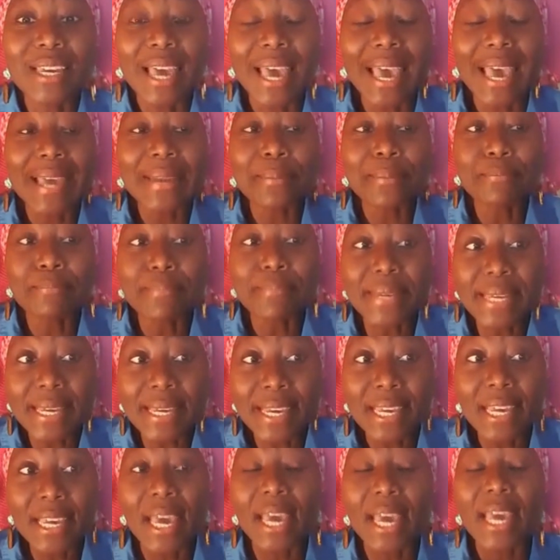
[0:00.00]
and
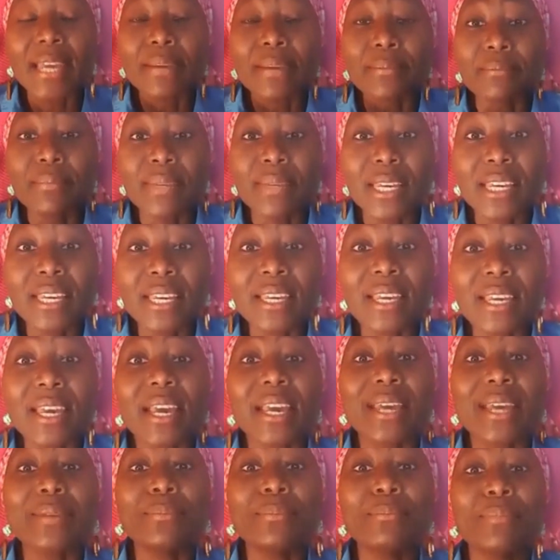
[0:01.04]
me and me
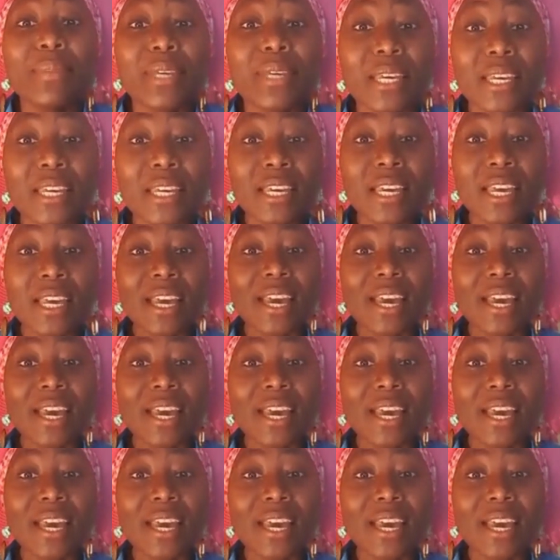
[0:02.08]
and me